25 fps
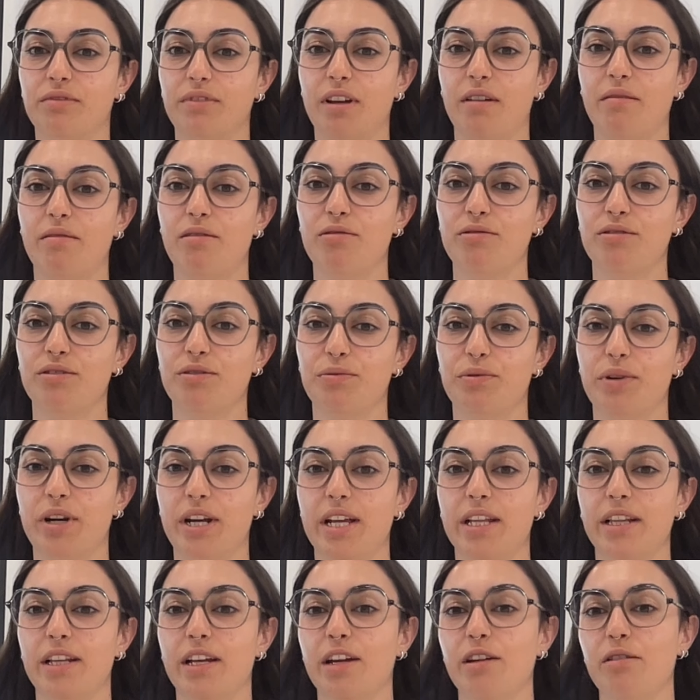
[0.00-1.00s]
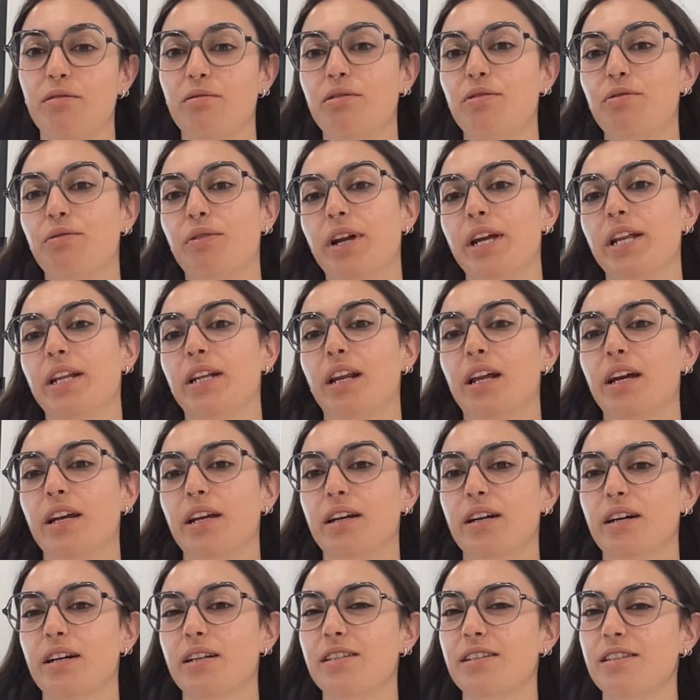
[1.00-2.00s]
about the rate, I would rate
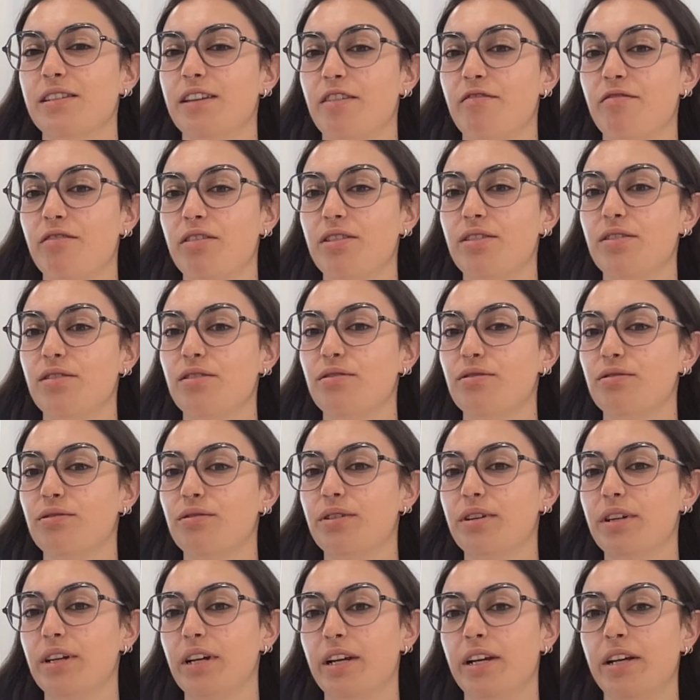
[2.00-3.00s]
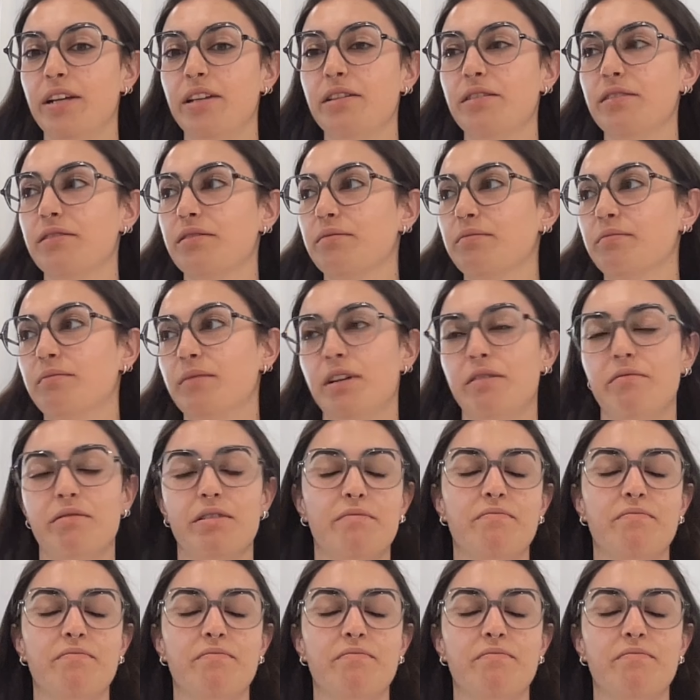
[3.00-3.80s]
like a 7 or 8, maybe.